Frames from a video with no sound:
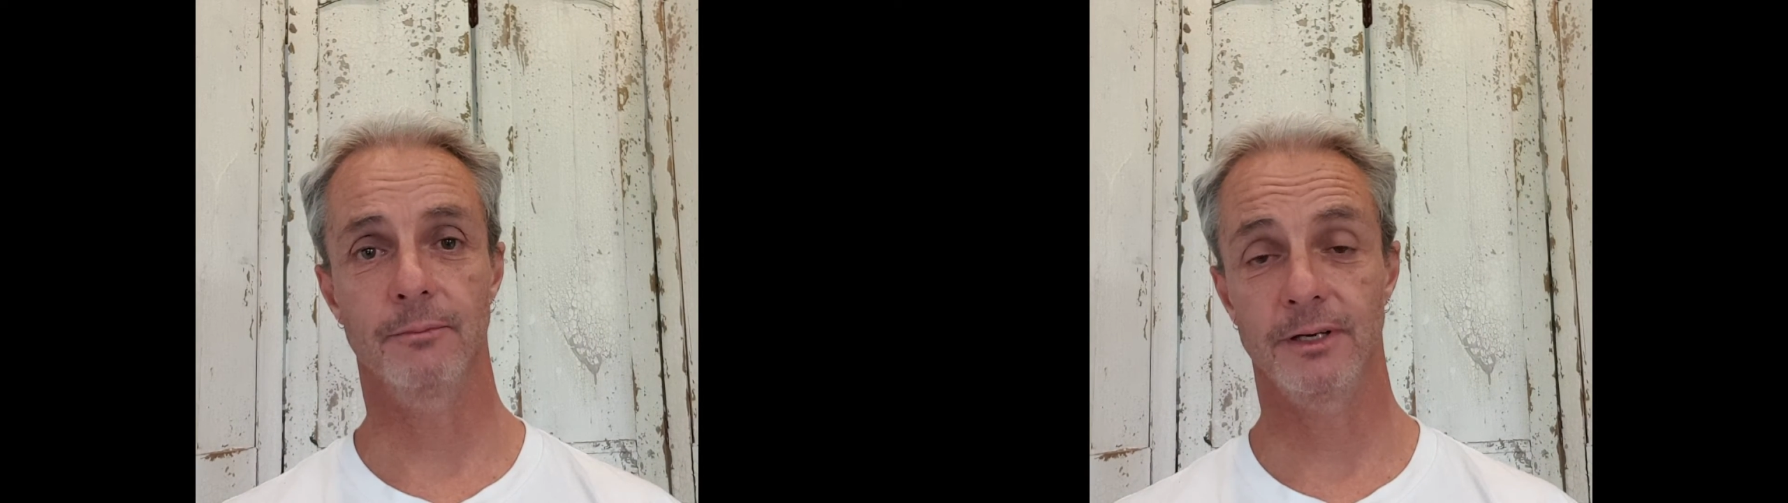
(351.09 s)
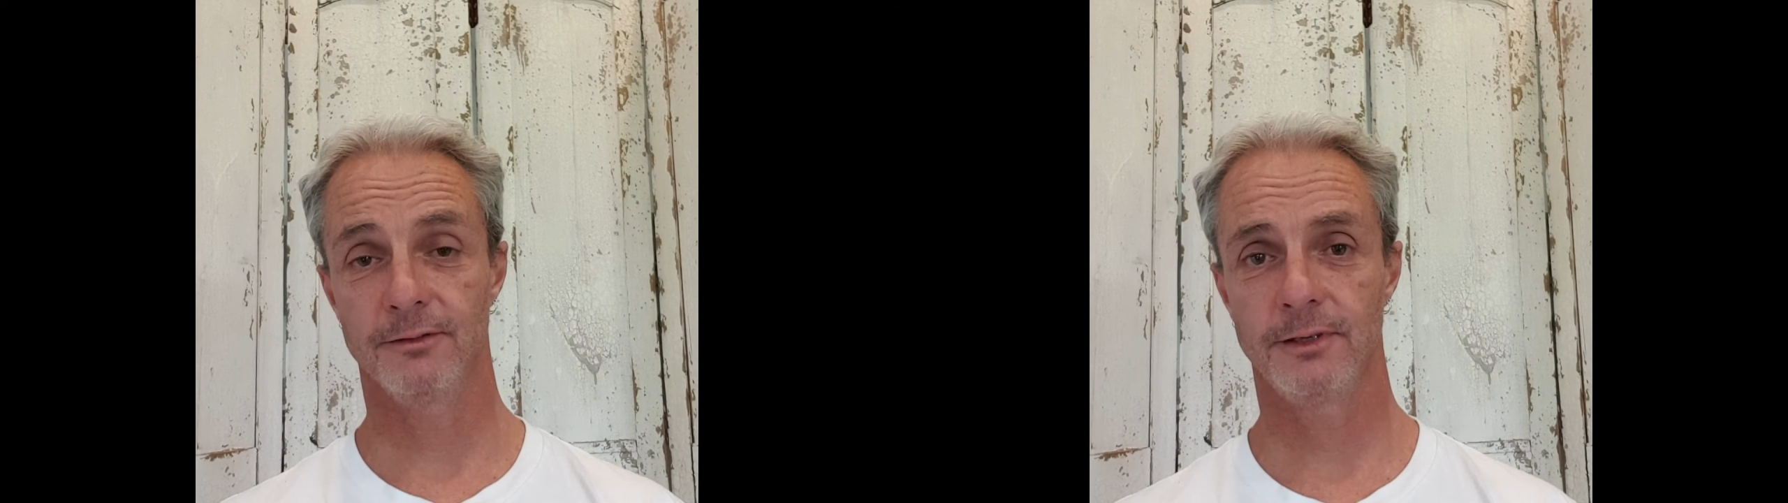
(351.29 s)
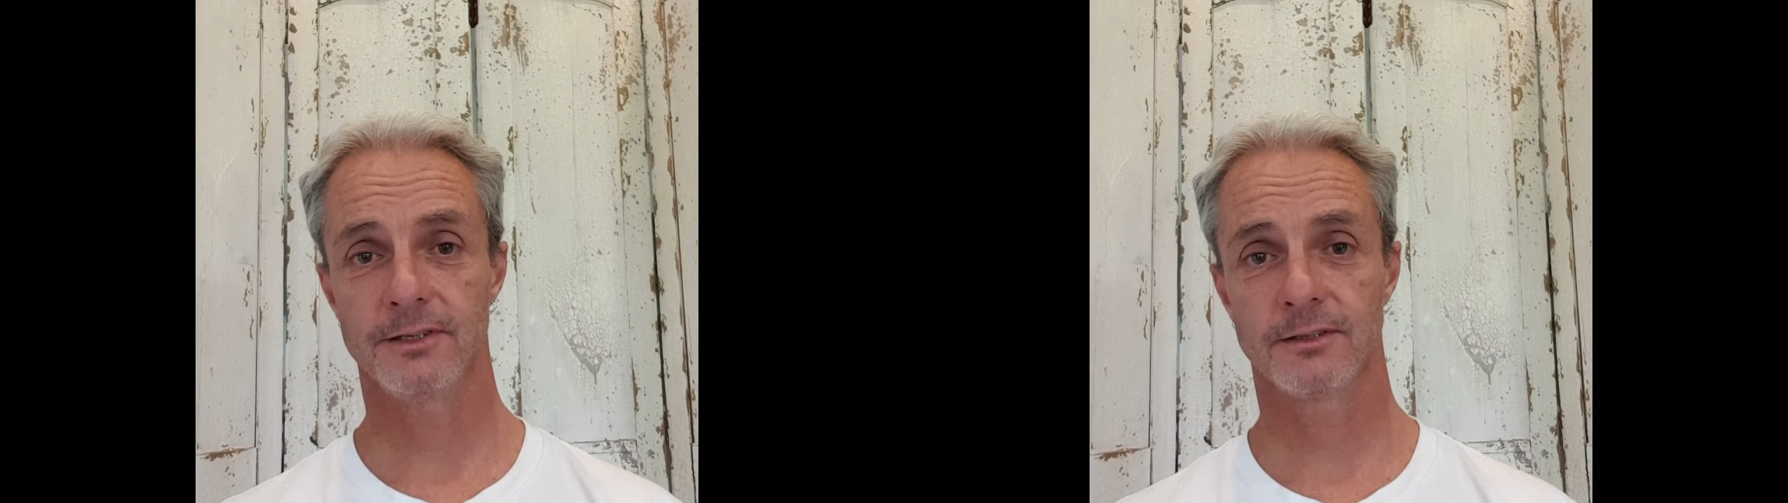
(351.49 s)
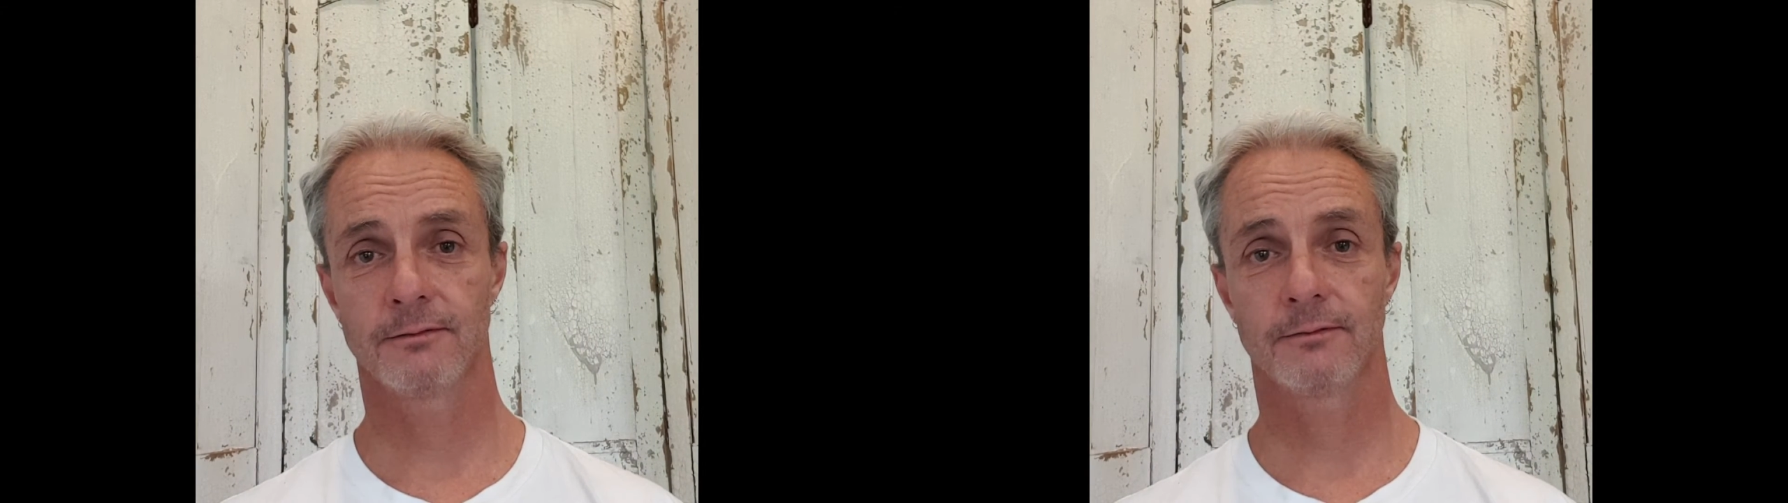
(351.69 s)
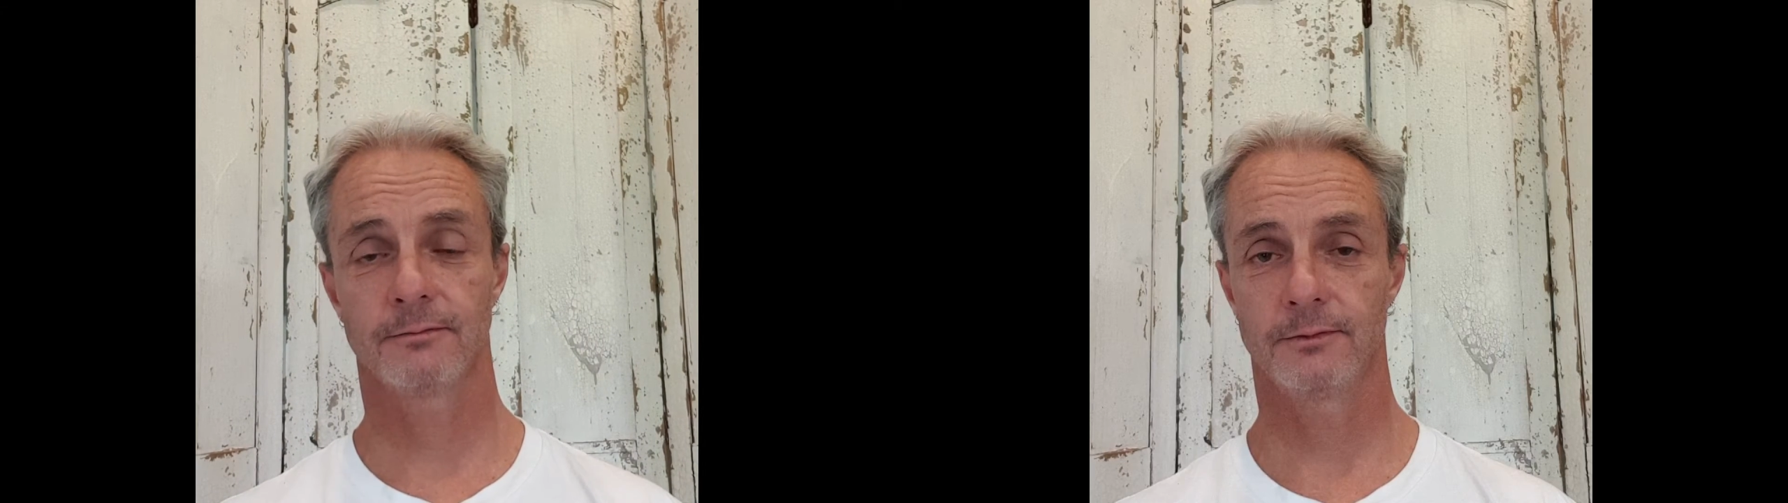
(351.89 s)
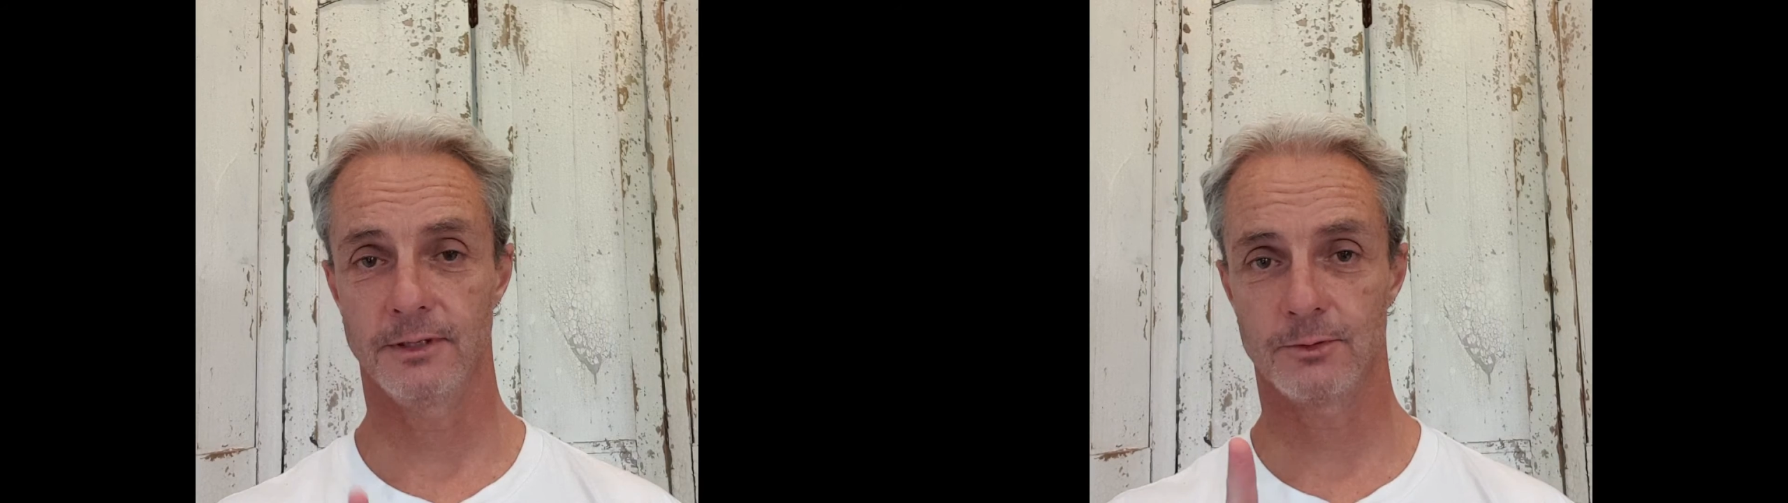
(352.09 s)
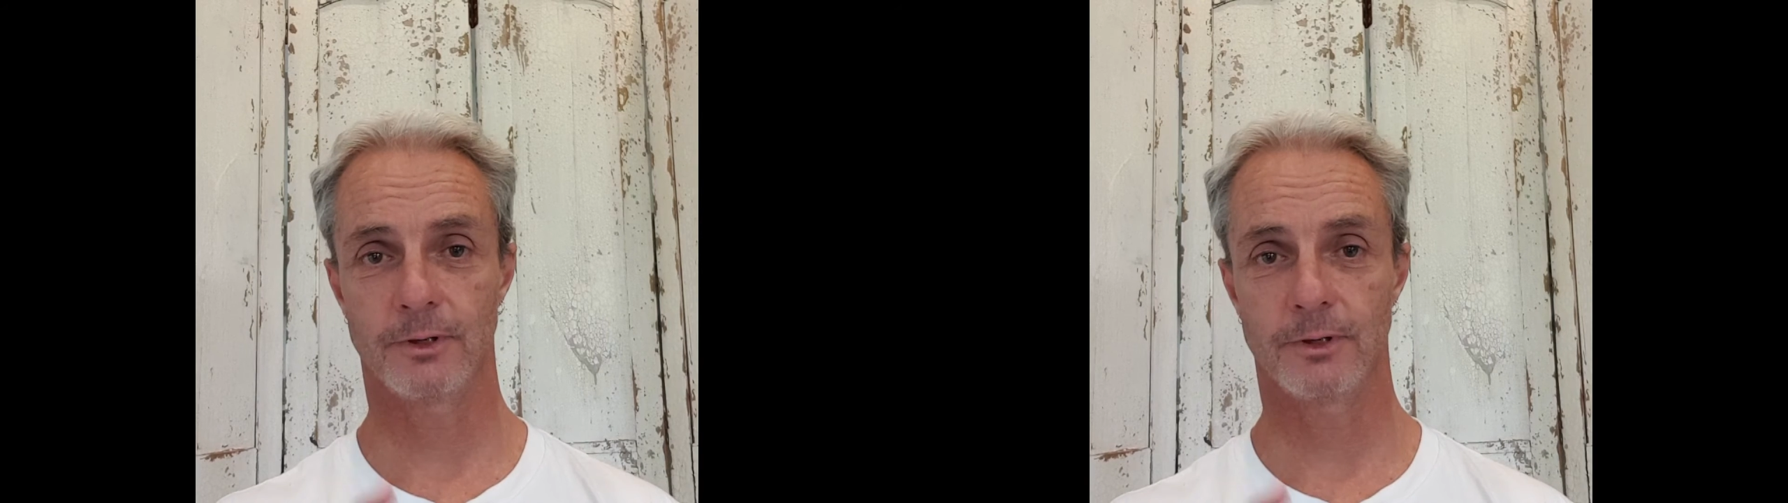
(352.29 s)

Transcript: but if it isn't, there's